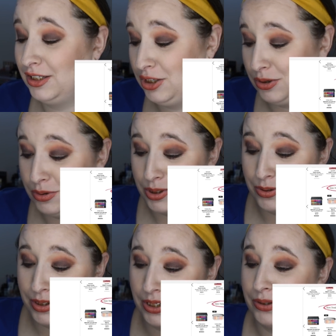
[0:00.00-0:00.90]
you
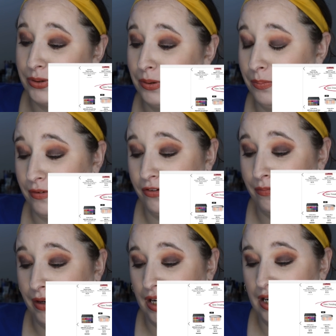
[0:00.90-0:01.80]
do you. But
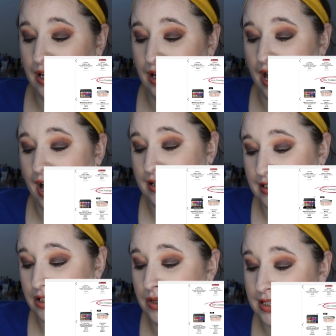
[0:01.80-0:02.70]
for me,
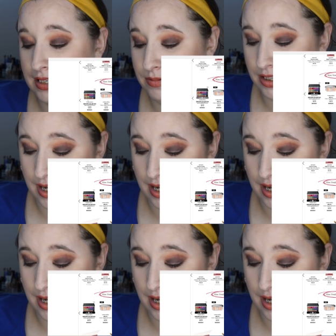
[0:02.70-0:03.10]
as you can see with the